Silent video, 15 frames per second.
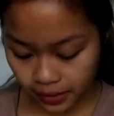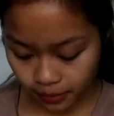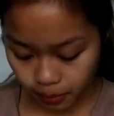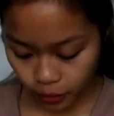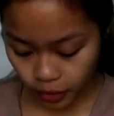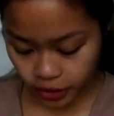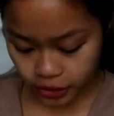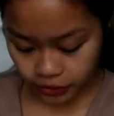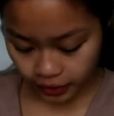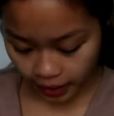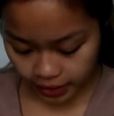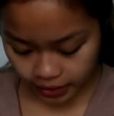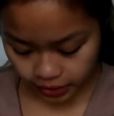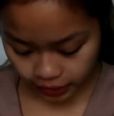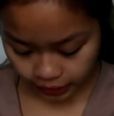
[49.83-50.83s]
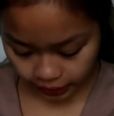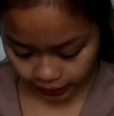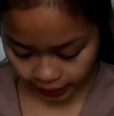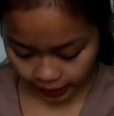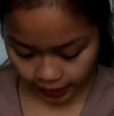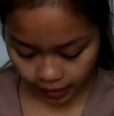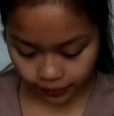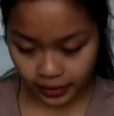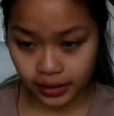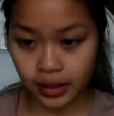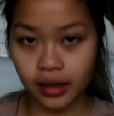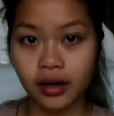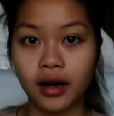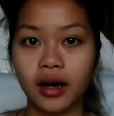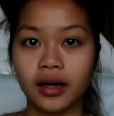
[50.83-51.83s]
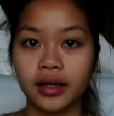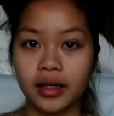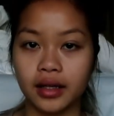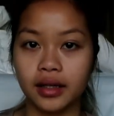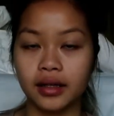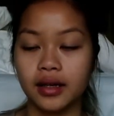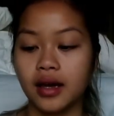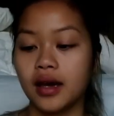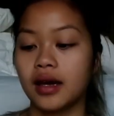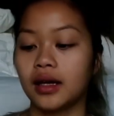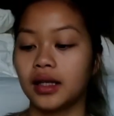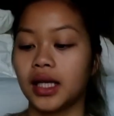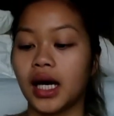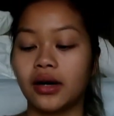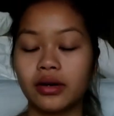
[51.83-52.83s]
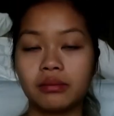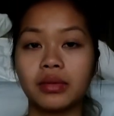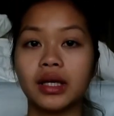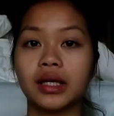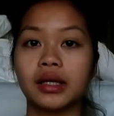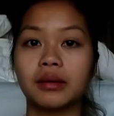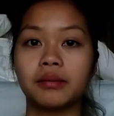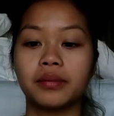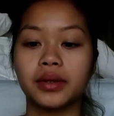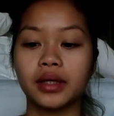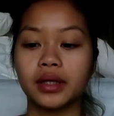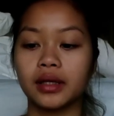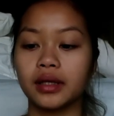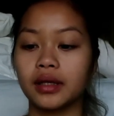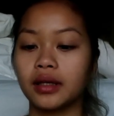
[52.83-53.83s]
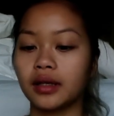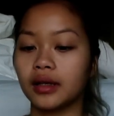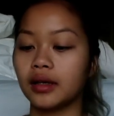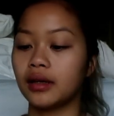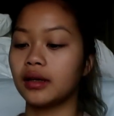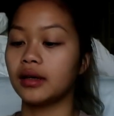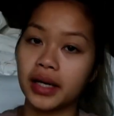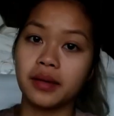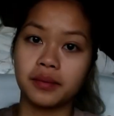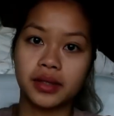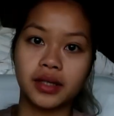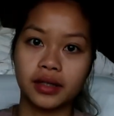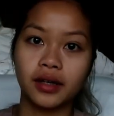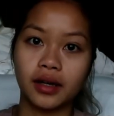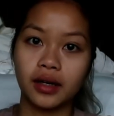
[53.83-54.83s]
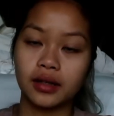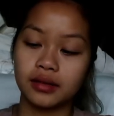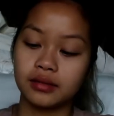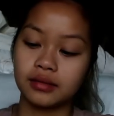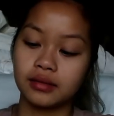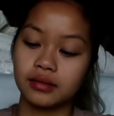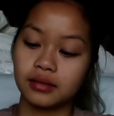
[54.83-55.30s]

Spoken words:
put moisturizer and everything on it. Now I'm gonna put primer on.